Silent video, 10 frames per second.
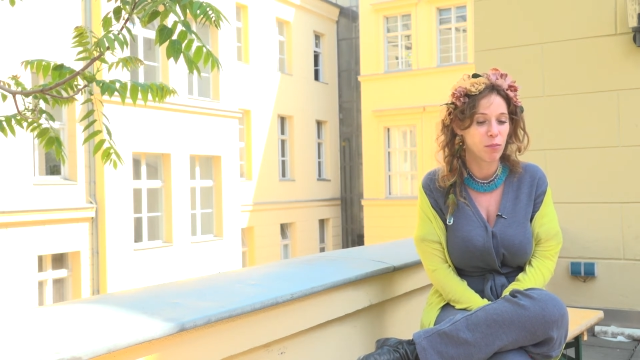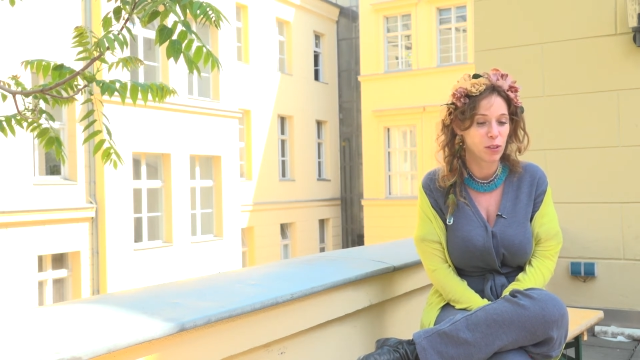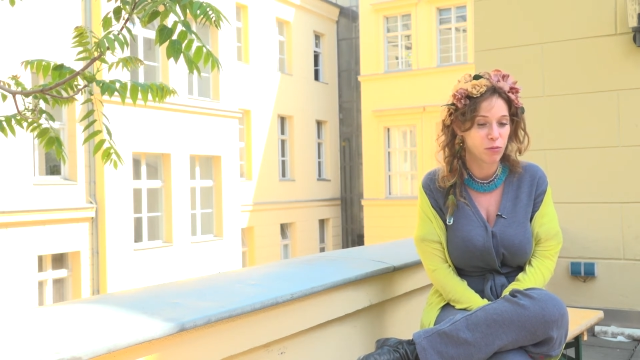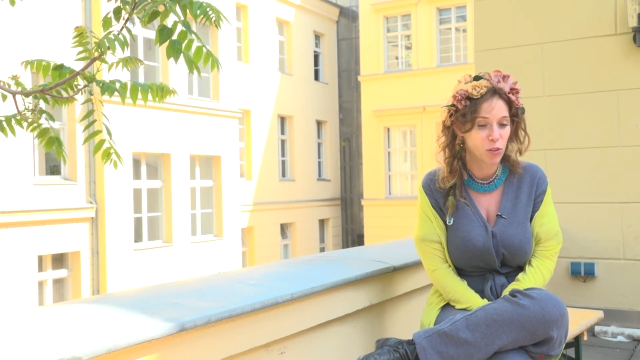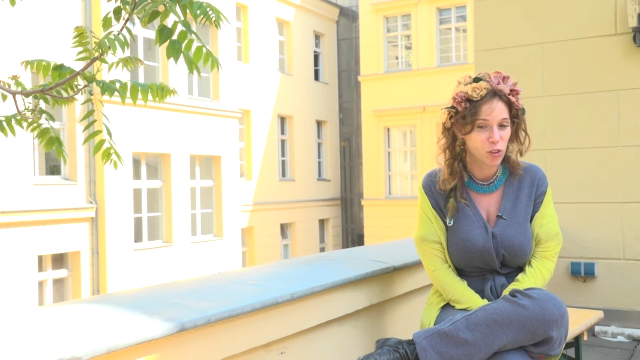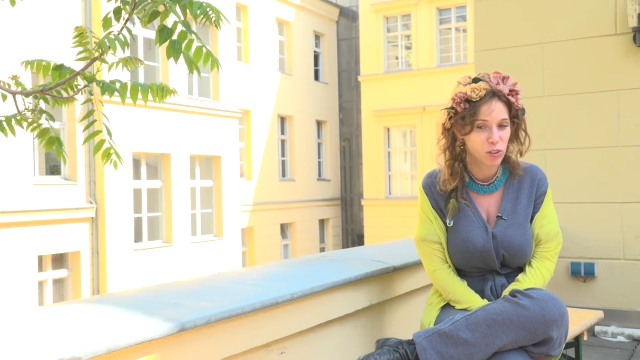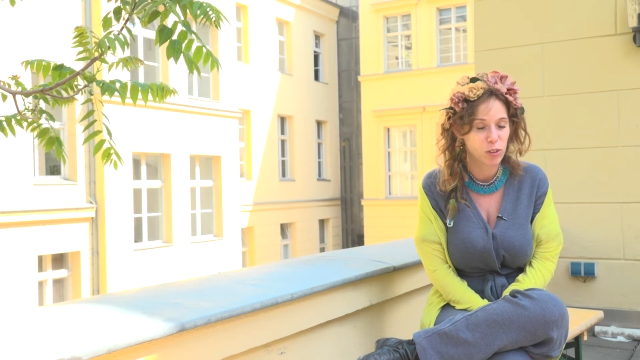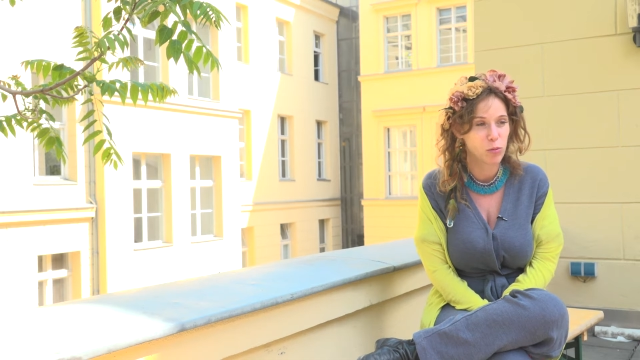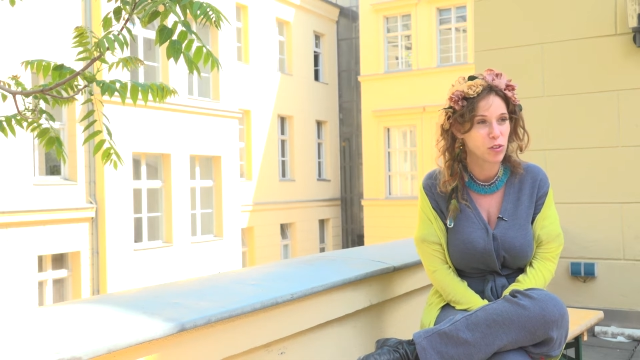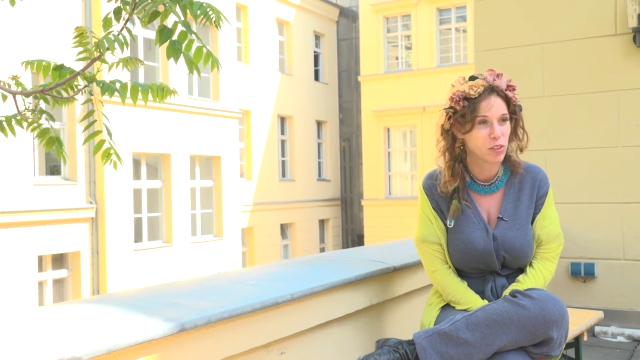of course
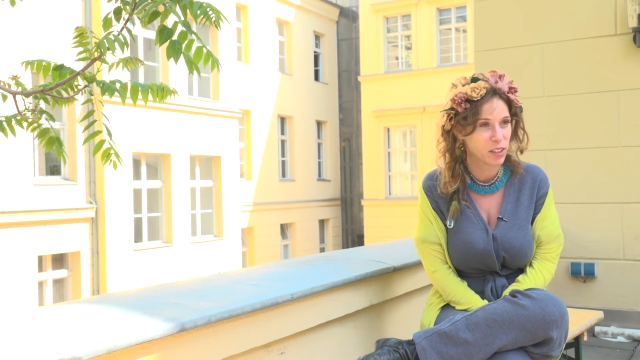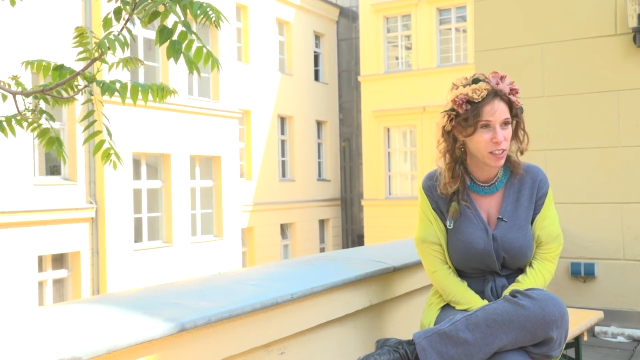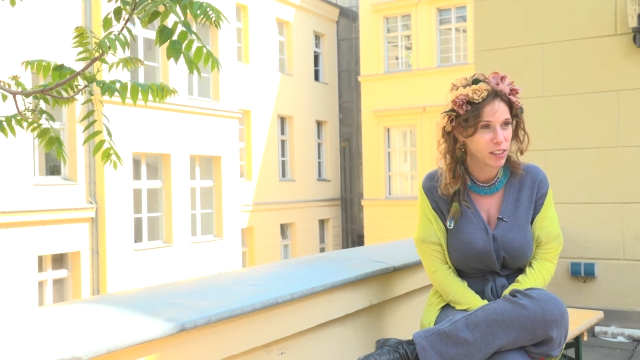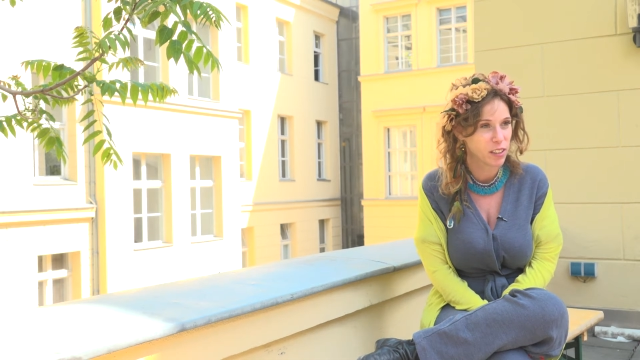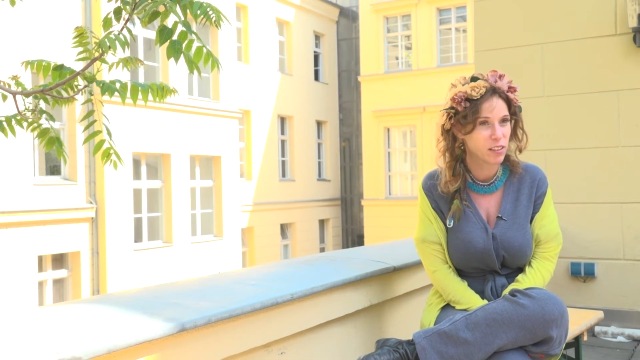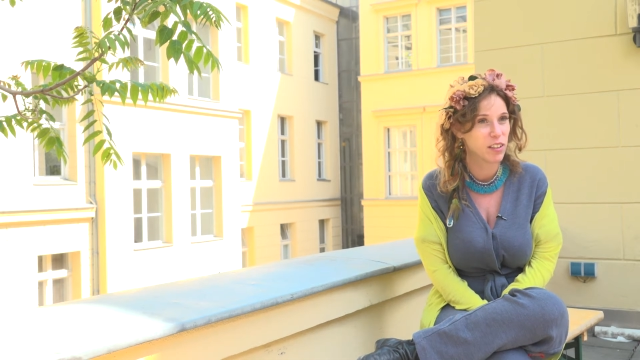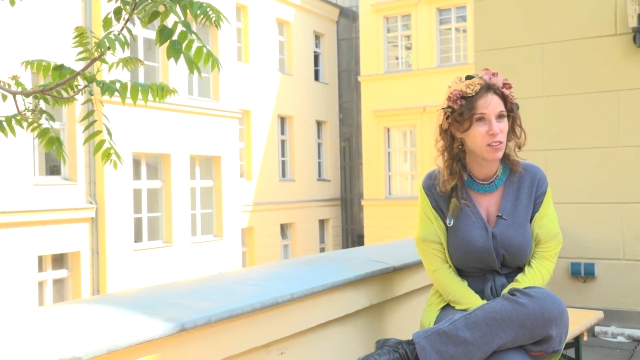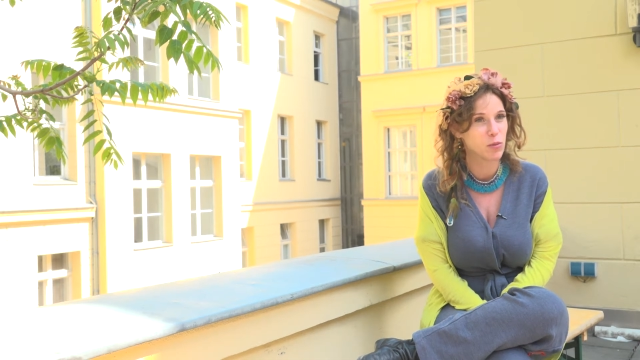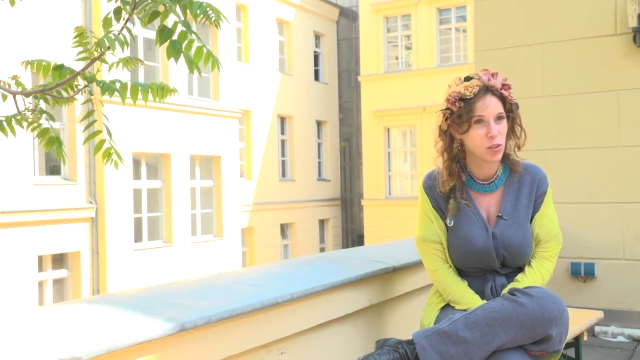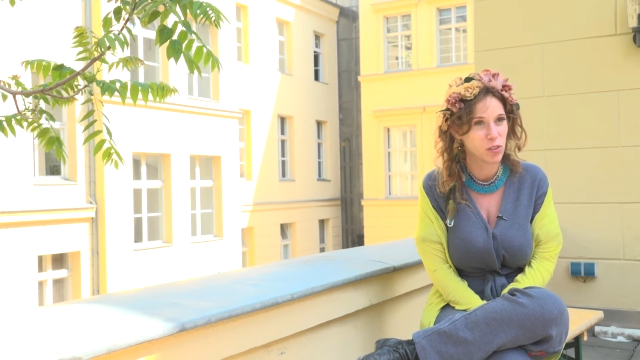that was the need, and
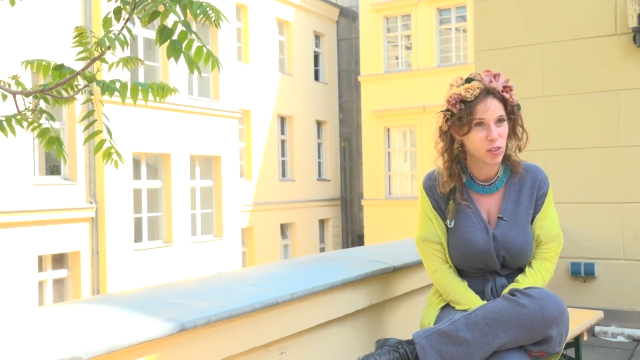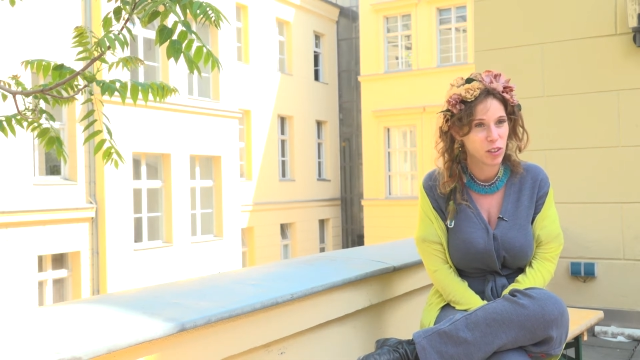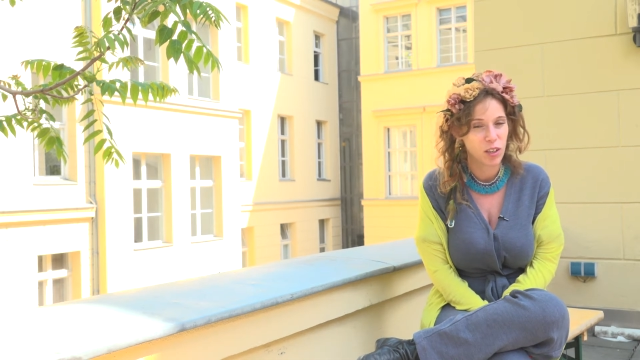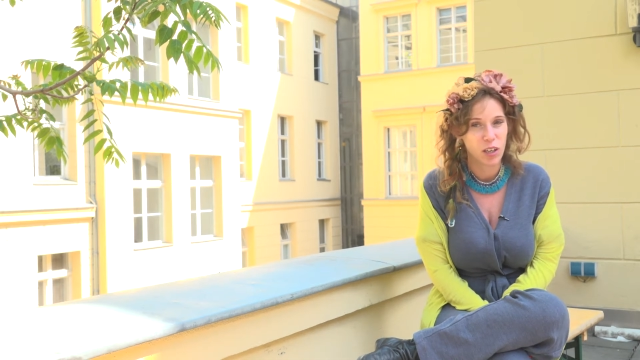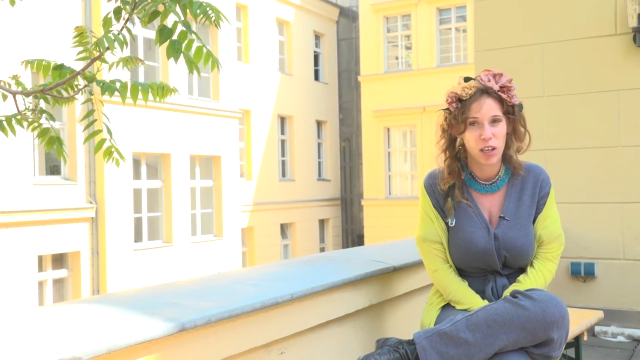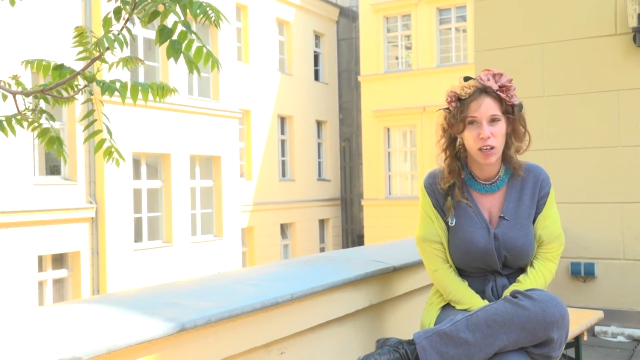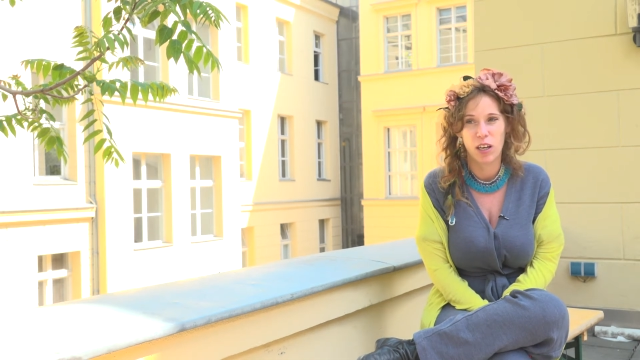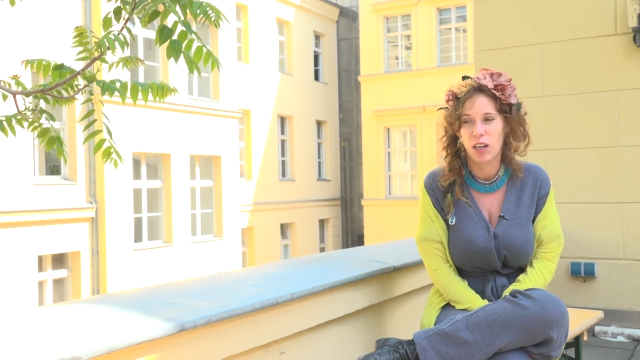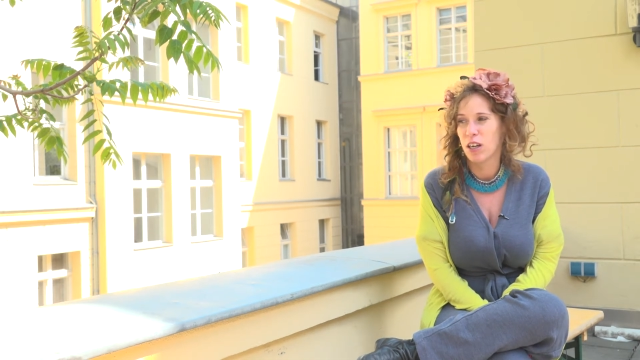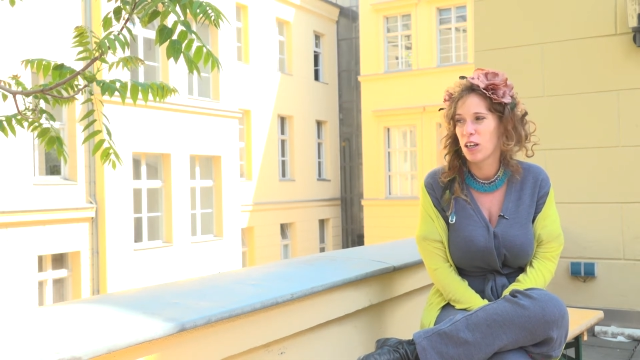that was
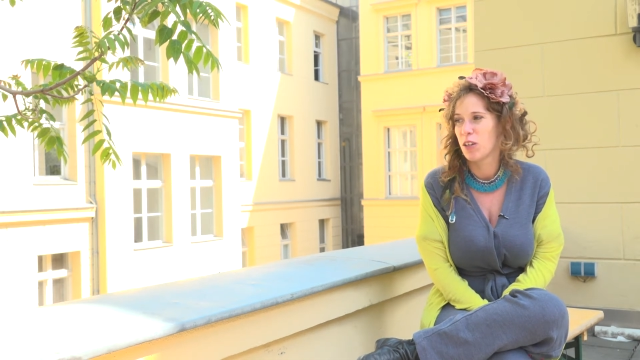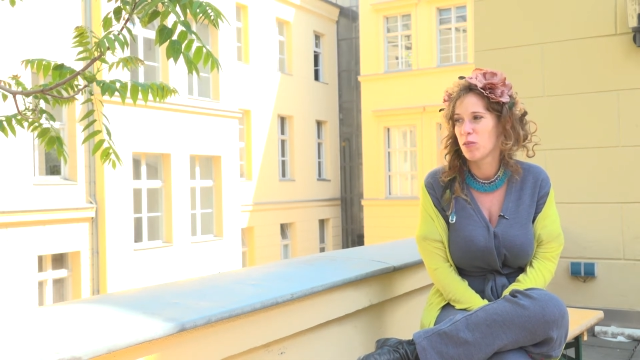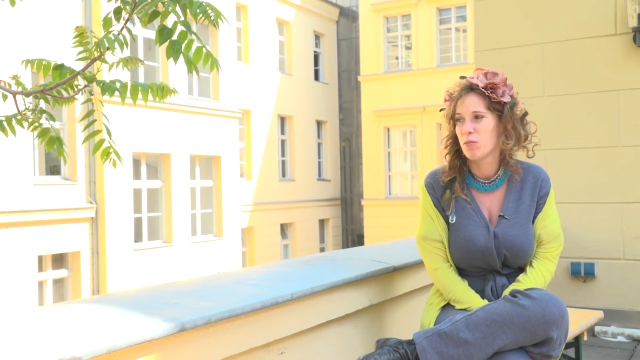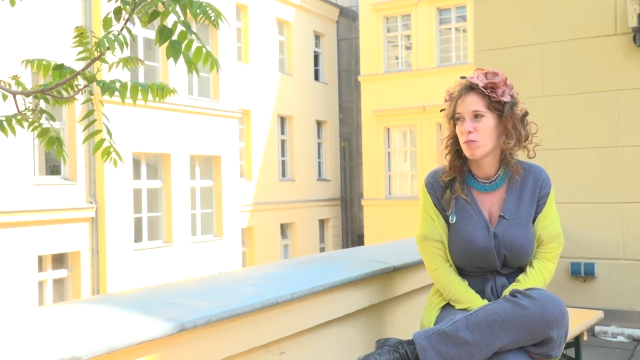the